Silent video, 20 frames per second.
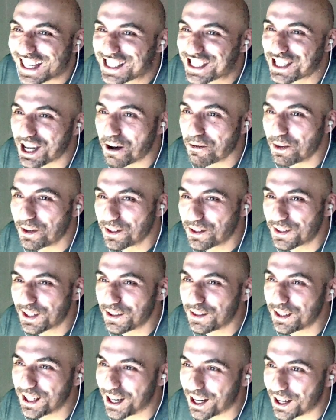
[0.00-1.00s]
some of
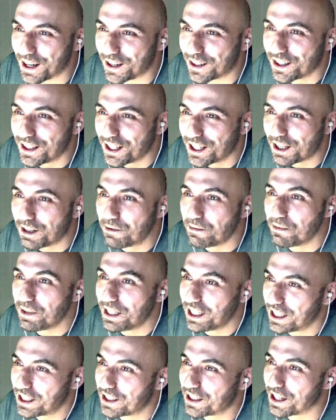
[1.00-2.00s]
you know,
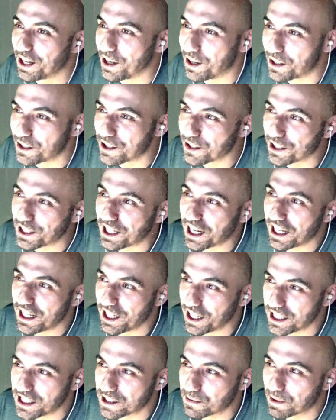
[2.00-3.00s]
me and Nose are gay
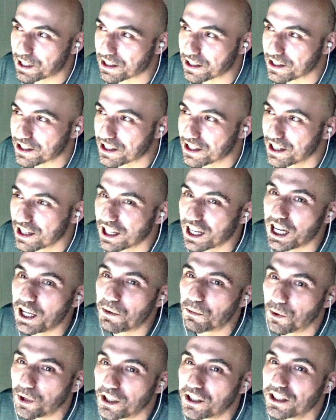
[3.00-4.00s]
husbands,
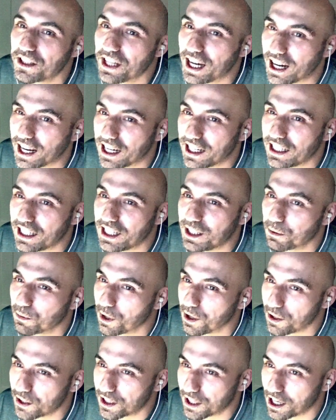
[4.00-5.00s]
and one night he
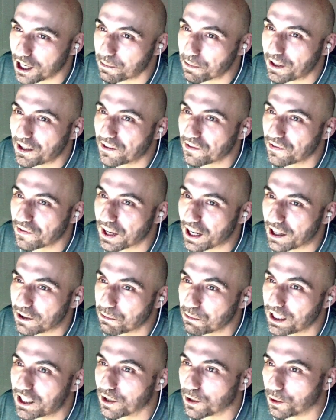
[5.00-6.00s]
woke up and found
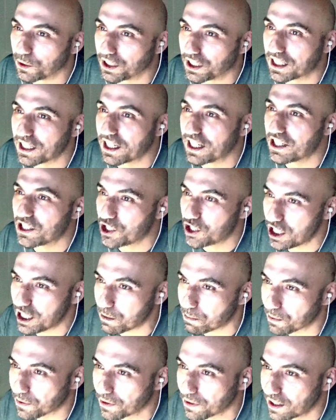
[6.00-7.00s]
me holding a sheep
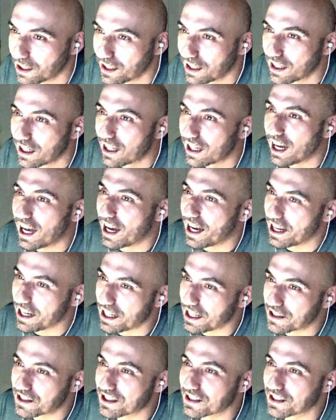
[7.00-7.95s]
as